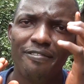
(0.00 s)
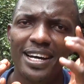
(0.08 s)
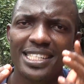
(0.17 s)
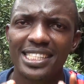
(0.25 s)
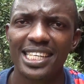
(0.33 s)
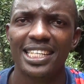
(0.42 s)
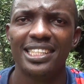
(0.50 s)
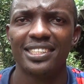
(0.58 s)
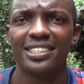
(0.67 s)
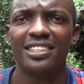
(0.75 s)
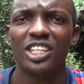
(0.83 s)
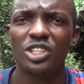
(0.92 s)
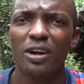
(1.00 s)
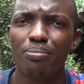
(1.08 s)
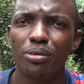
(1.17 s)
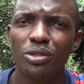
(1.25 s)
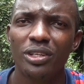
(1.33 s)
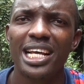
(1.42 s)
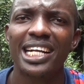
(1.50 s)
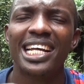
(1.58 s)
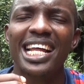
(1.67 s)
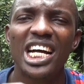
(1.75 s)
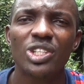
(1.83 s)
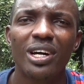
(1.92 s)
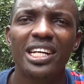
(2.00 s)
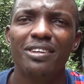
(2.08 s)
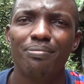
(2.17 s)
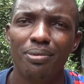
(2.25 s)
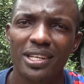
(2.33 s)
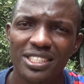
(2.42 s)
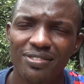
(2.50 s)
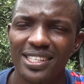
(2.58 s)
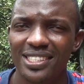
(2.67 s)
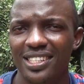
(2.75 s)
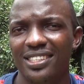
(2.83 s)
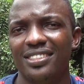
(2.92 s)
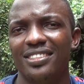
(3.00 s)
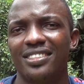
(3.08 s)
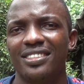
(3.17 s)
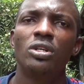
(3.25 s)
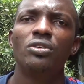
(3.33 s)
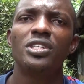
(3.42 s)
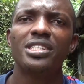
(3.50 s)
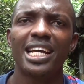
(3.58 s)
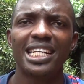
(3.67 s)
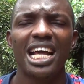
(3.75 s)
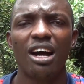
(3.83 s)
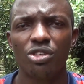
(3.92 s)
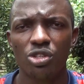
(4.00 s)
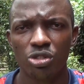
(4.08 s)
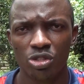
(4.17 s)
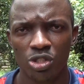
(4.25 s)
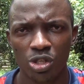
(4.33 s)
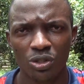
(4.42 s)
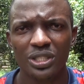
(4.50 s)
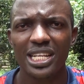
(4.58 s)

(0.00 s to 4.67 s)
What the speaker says: vaccines, natural products that can actually replace vaccines. Research has shown